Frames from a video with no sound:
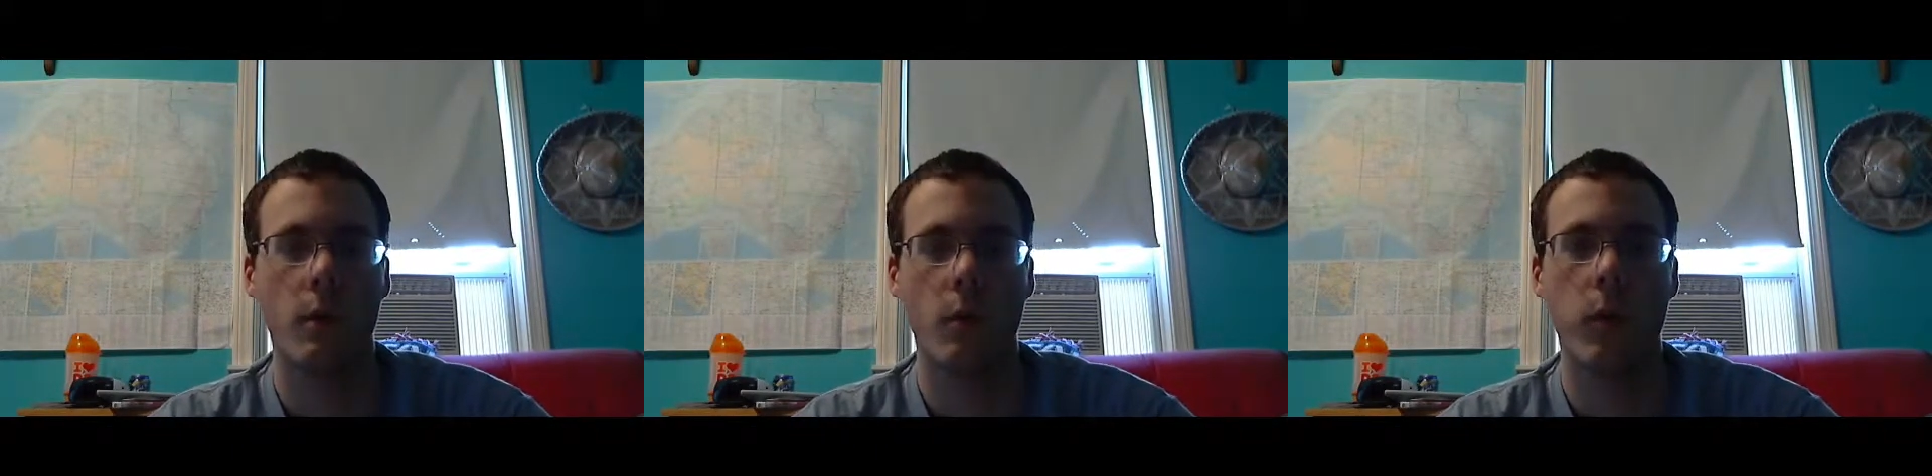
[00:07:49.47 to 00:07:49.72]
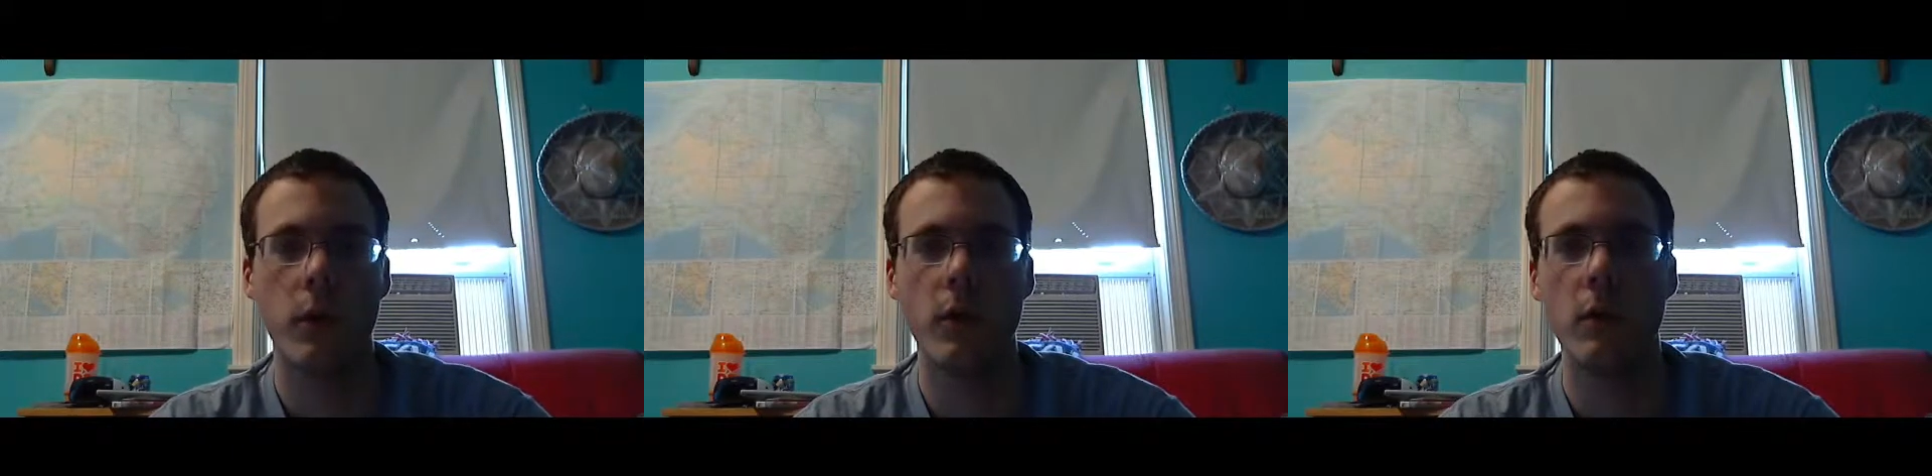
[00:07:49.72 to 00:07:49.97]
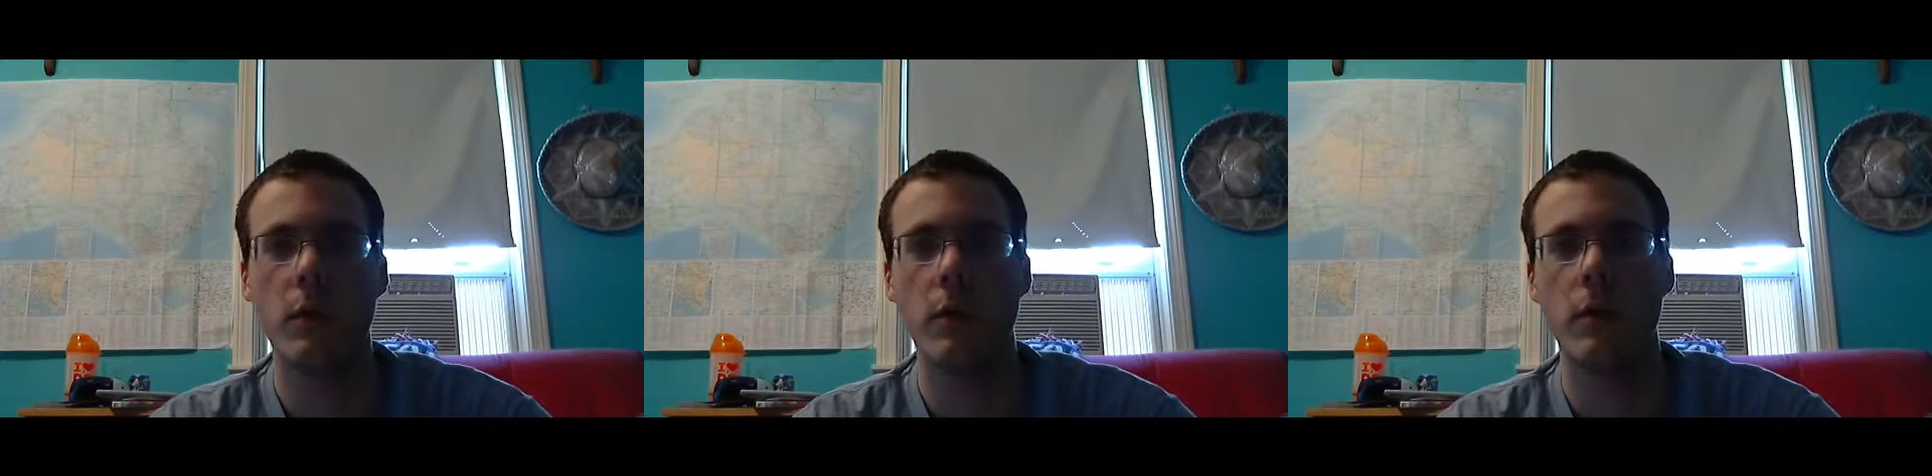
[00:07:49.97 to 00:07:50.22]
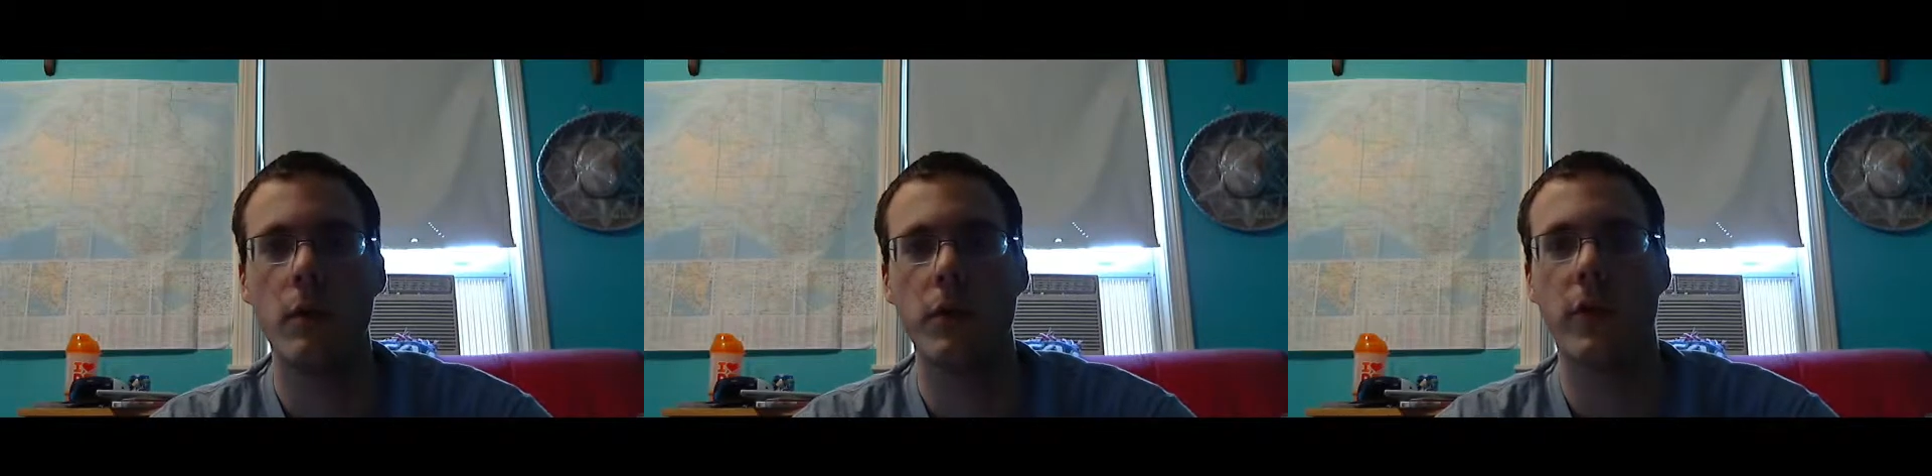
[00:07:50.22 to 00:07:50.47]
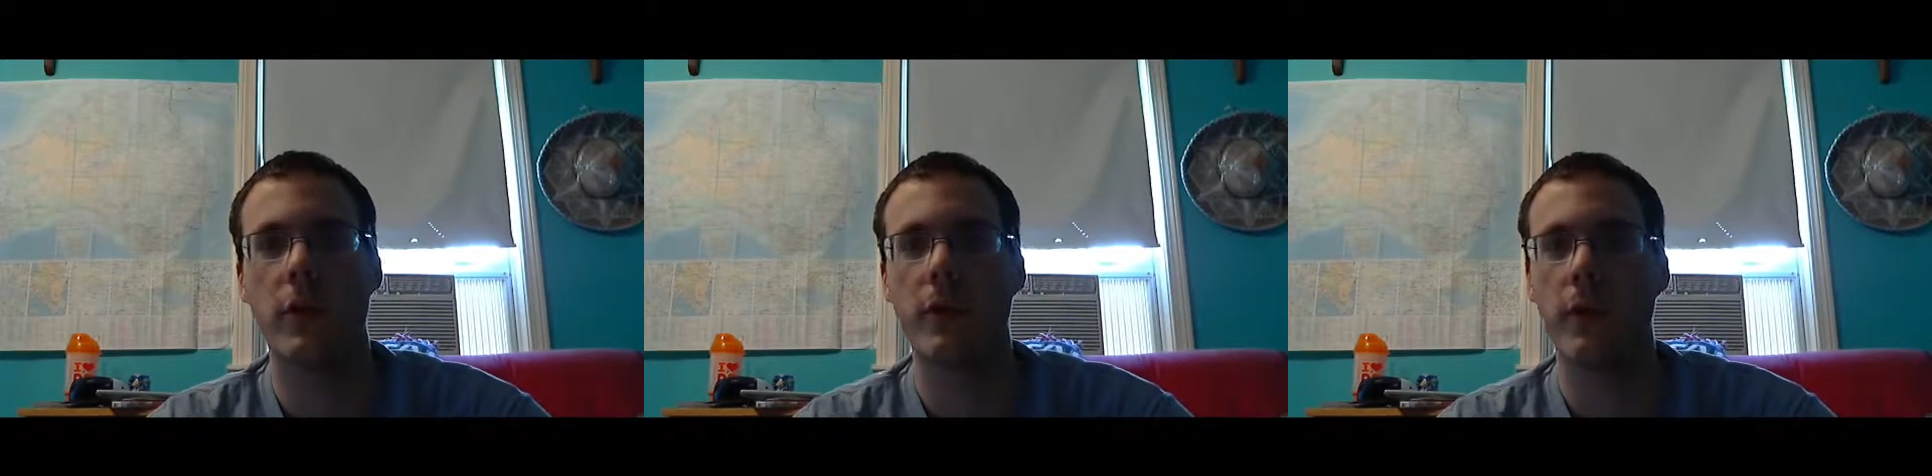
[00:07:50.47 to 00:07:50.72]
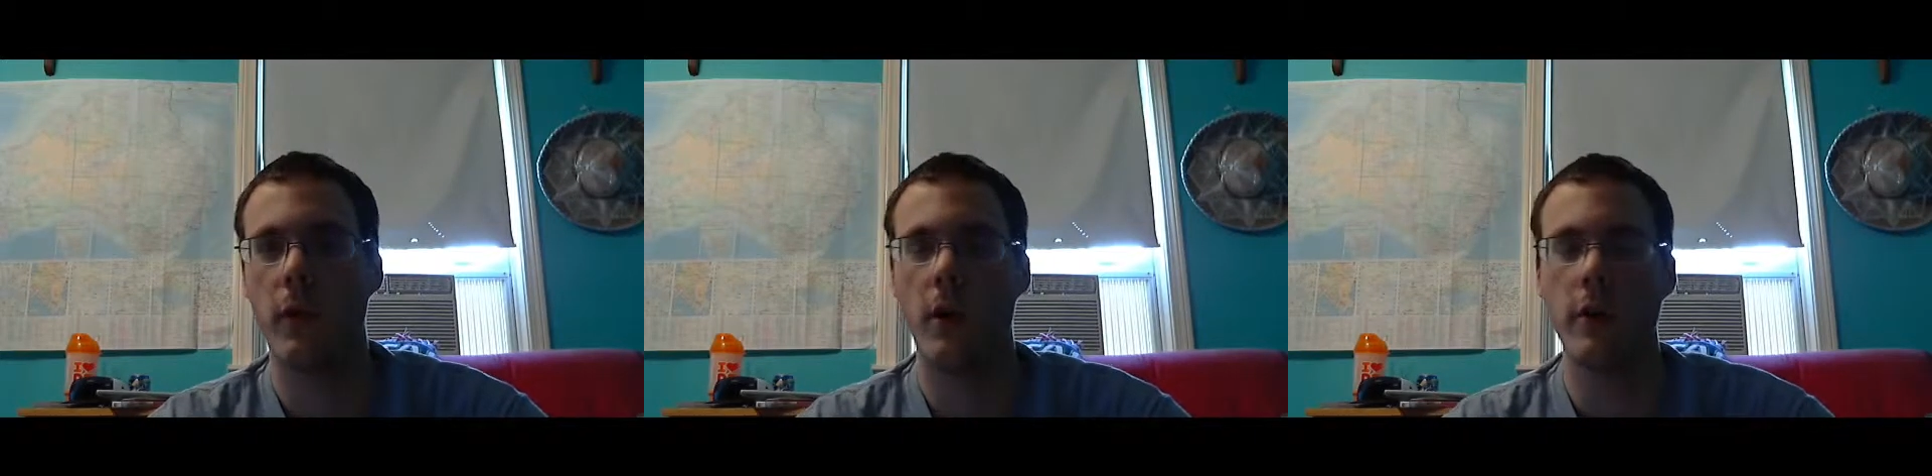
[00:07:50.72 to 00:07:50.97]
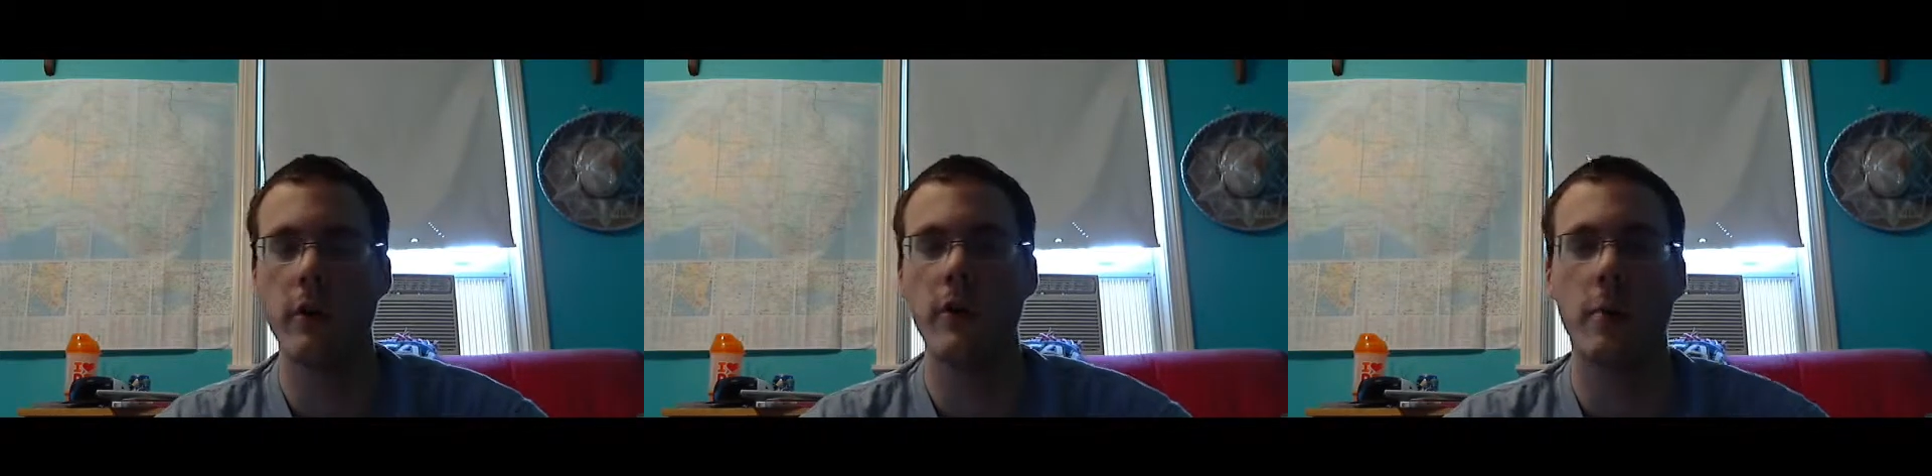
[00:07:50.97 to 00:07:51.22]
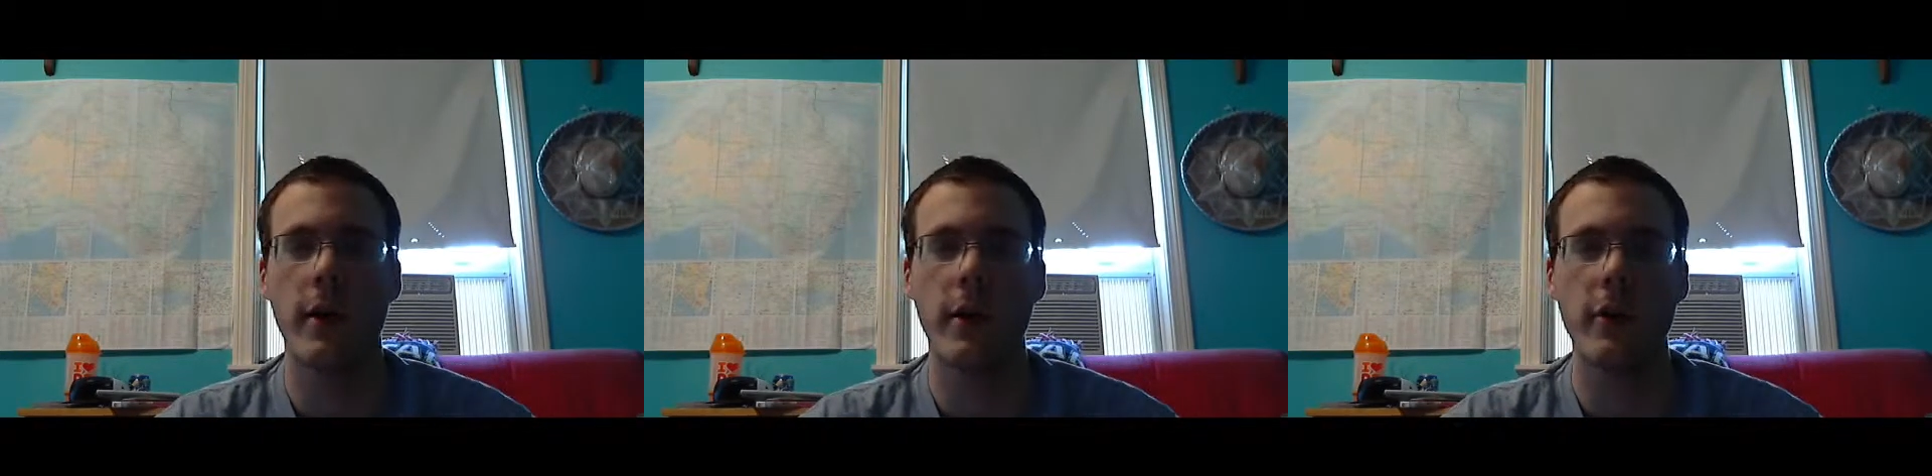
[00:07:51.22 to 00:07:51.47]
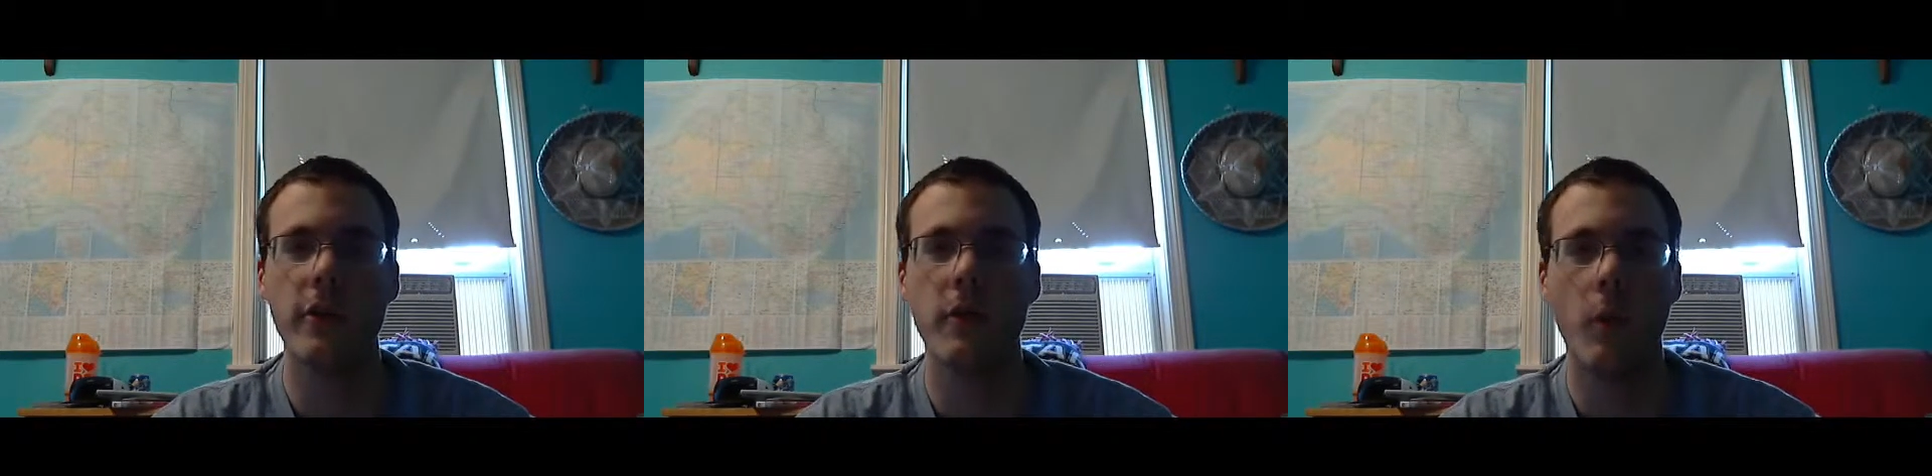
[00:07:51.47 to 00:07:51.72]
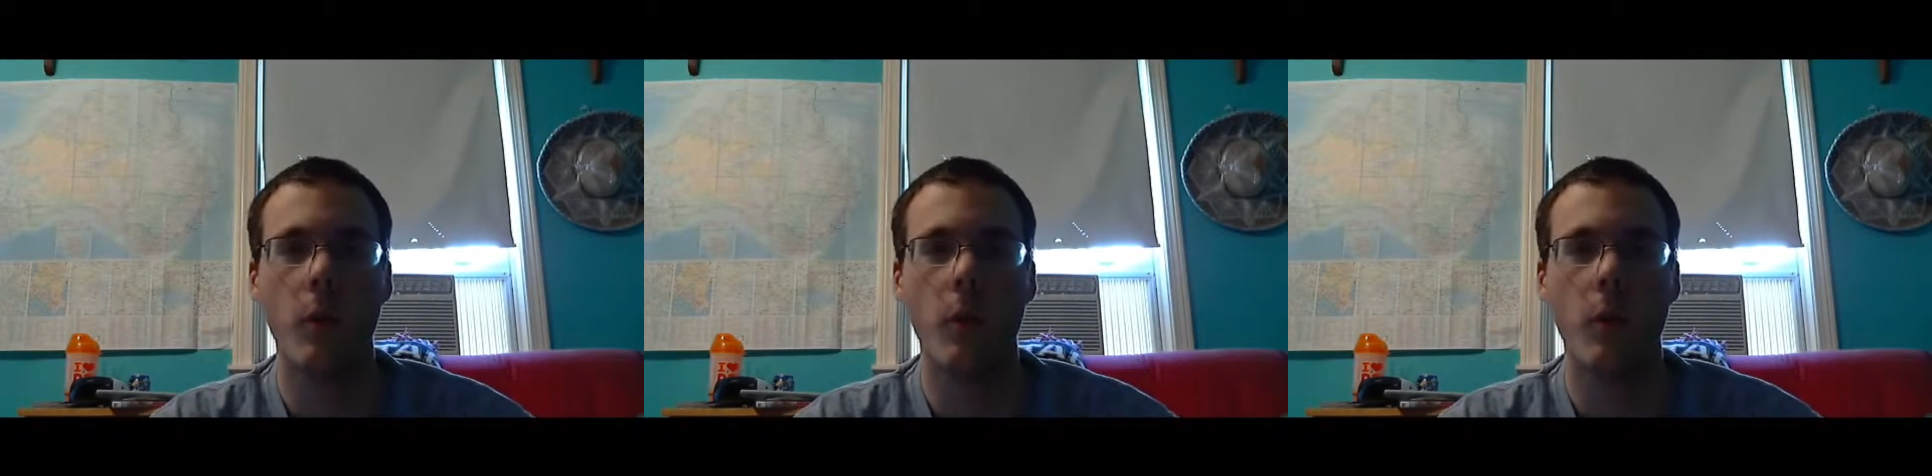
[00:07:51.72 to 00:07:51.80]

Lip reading: for all you new players,